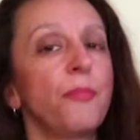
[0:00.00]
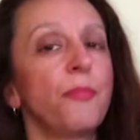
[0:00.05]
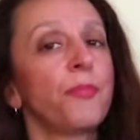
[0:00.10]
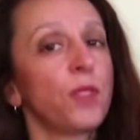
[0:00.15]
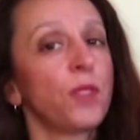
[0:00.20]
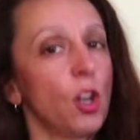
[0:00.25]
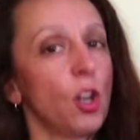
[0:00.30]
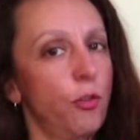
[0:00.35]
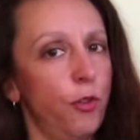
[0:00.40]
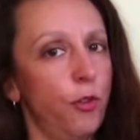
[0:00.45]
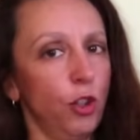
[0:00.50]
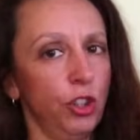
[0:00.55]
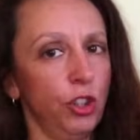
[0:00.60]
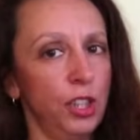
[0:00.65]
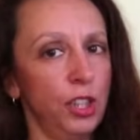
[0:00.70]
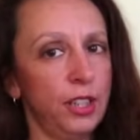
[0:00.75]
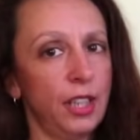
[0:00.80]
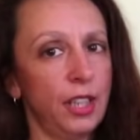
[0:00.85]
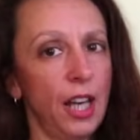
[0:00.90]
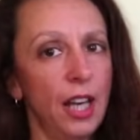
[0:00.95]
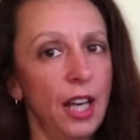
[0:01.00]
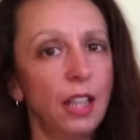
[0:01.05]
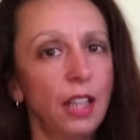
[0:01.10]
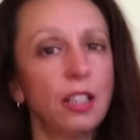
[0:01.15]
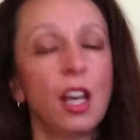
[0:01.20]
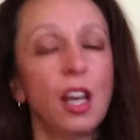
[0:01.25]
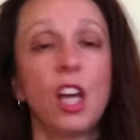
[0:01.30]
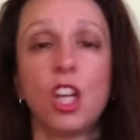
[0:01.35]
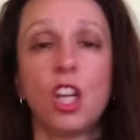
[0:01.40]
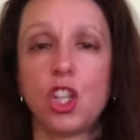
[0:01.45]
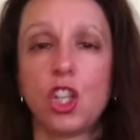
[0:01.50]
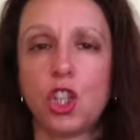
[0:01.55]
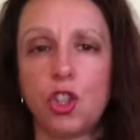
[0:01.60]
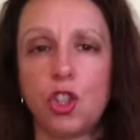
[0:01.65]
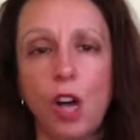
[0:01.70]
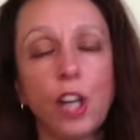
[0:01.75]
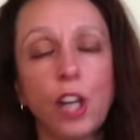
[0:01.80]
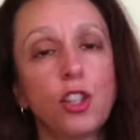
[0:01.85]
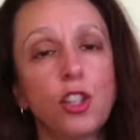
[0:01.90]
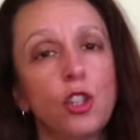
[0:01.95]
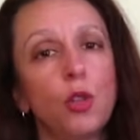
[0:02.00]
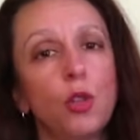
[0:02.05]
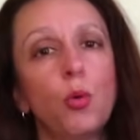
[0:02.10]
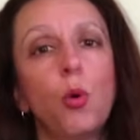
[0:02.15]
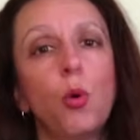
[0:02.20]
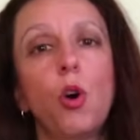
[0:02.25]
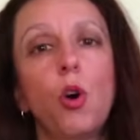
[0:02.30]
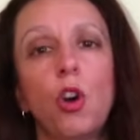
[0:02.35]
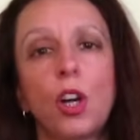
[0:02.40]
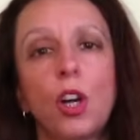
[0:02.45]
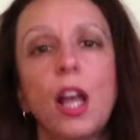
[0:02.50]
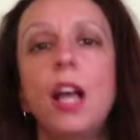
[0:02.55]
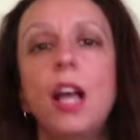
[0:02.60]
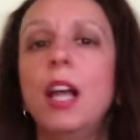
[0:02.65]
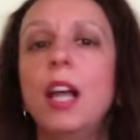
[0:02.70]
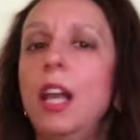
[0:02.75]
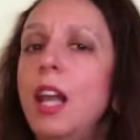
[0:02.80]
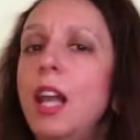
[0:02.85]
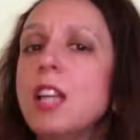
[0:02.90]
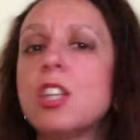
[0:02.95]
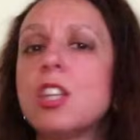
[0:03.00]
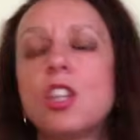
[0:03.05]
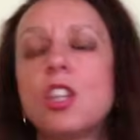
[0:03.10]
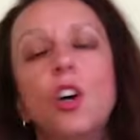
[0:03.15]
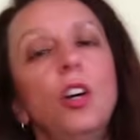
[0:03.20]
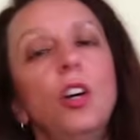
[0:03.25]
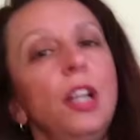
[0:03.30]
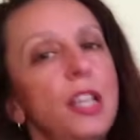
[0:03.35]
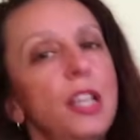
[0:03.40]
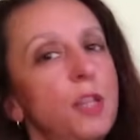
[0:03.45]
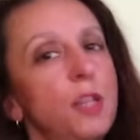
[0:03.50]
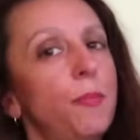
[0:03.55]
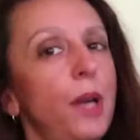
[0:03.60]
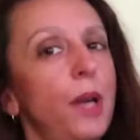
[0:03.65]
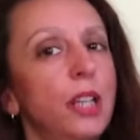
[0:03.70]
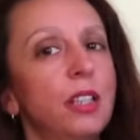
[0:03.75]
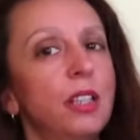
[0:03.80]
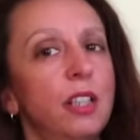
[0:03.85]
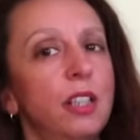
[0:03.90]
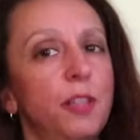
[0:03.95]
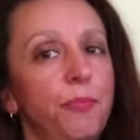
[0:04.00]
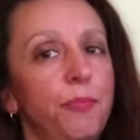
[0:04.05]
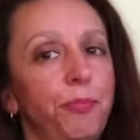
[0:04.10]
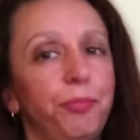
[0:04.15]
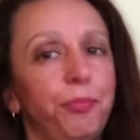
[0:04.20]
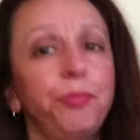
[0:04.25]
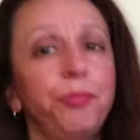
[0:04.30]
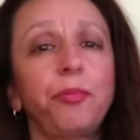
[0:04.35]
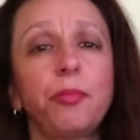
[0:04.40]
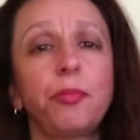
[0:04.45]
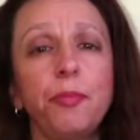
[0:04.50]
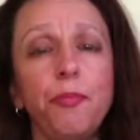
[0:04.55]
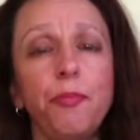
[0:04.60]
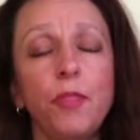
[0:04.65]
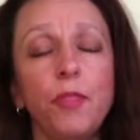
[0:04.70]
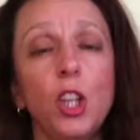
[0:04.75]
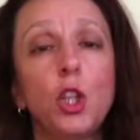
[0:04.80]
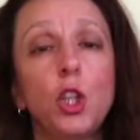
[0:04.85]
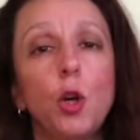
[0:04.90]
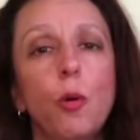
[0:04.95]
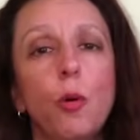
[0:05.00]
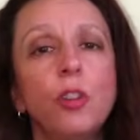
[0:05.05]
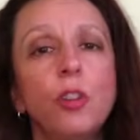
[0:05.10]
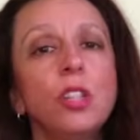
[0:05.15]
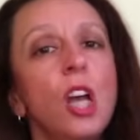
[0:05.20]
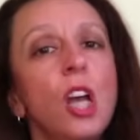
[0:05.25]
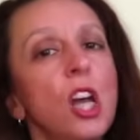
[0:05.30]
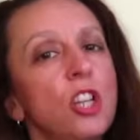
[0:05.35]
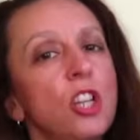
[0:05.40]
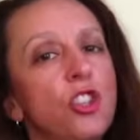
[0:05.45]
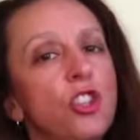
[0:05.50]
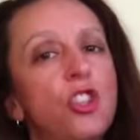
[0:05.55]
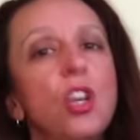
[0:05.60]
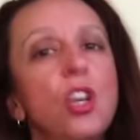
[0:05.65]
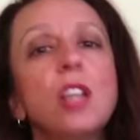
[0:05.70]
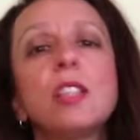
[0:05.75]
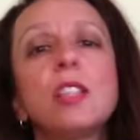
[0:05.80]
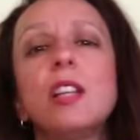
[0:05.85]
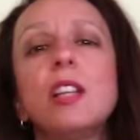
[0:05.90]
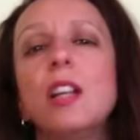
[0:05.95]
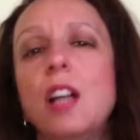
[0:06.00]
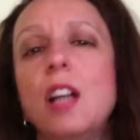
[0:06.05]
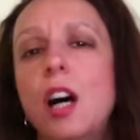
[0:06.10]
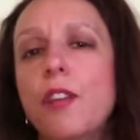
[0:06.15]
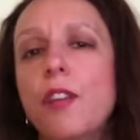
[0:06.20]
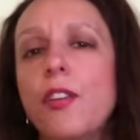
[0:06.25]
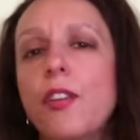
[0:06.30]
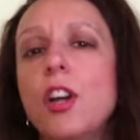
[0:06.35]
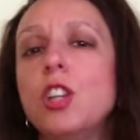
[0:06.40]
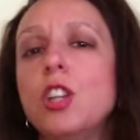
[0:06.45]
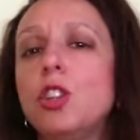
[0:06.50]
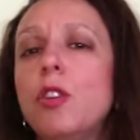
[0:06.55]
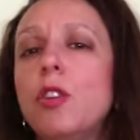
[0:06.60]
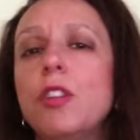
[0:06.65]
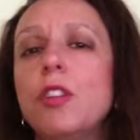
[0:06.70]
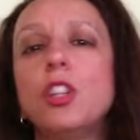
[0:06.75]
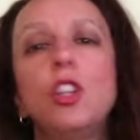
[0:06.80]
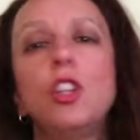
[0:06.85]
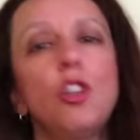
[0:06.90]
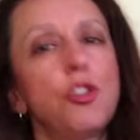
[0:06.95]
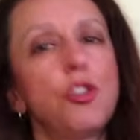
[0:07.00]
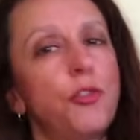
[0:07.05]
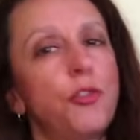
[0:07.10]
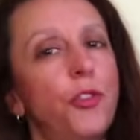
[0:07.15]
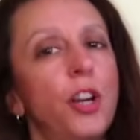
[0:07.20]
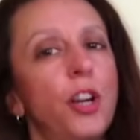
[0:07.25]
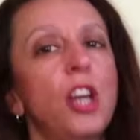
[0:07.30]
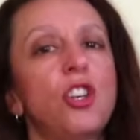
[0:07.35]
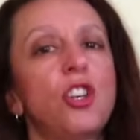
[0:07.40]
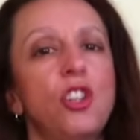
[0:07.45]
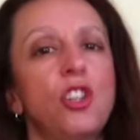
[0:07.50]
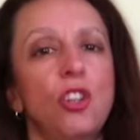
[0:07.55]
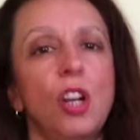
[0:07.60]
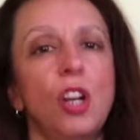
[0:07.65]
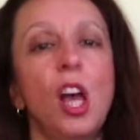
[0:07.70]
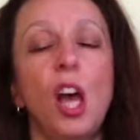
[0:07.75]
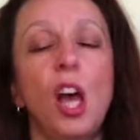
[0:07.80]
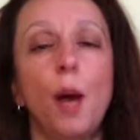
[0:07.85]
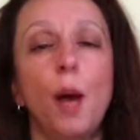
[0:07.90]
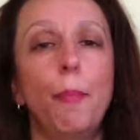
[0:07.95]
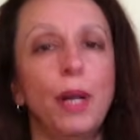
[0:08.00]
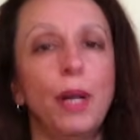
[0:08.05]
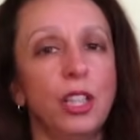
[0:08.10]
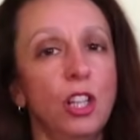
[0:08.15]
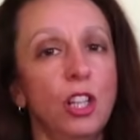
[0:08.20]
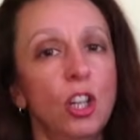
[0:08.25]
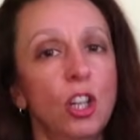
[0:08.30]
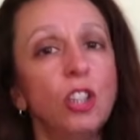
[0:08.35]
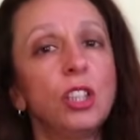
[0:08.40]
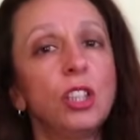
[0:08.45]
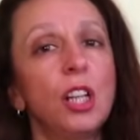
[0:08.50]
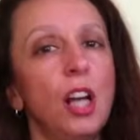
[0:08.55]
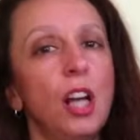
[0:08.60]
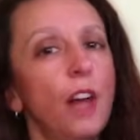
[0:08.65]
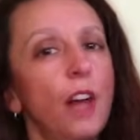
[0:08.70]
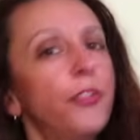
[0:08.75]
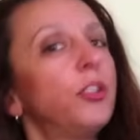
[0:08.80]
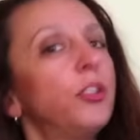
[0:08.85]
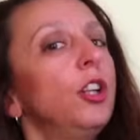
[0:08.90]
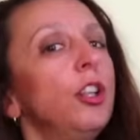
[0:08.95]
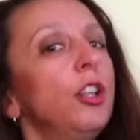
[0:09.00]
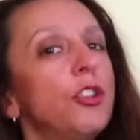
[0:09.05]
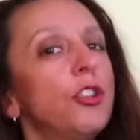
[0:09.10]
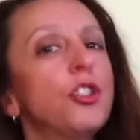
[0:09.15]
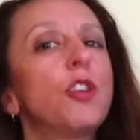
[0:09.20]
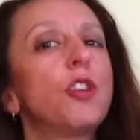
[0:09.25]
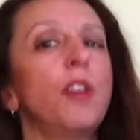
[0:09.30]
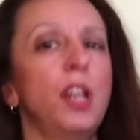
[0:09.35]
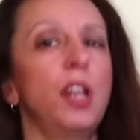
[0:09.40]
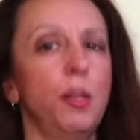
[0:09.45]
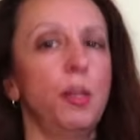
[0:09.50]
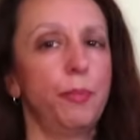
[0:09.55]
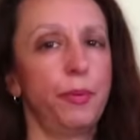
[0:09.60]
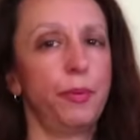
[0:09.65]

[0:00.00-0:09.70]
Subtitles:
For detailed, structured work, less oil is better. You want just enough to reduce friction, but not enough to lose grip.